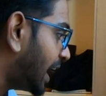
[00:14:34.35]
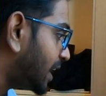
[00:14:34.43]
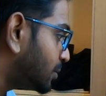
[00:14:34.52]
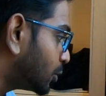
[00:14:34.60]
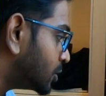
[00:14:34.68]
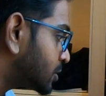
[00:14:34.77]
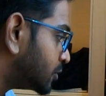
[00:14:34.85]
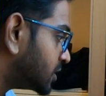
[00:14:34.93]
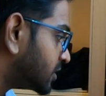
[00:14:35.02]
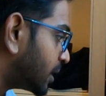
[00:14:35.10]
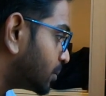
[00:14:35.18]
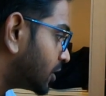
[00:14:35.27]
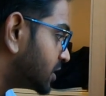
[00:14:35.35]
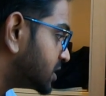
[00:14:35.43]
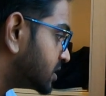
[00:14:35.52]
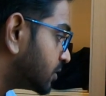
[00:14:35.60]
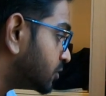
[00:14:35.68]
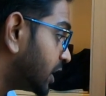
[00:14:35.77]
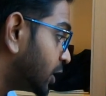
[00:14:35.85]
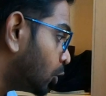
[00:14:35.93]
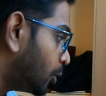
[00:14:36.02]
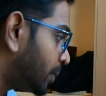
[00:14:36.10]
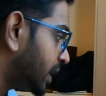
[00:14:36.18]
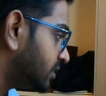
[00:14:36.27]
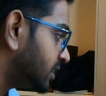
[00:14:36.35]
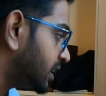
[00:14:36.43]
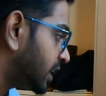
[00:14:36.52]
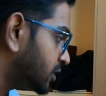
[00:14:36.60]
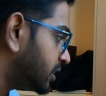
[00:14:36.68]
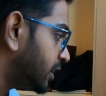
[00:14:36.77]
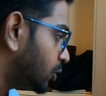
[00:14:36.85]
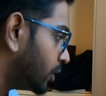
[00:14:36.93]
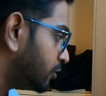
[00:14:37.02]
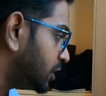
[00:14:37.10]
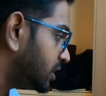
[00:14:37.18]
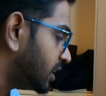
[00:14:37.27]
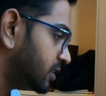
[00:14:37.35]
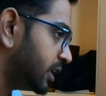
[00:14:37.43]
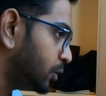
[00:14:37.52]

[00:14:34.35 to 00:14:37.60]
And most of the tribologists, if they know Python and they know everything,